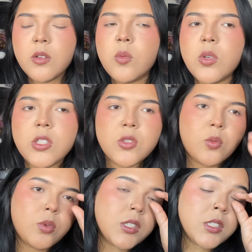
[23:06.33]
Which,
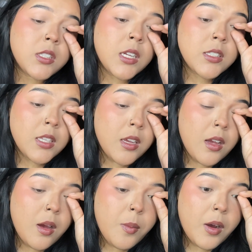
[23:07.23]
what does that say
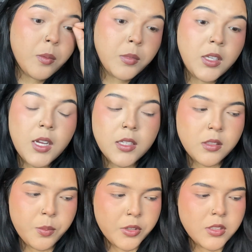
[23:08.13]
about me as a
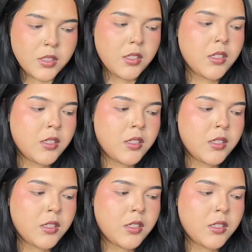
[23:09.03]
person?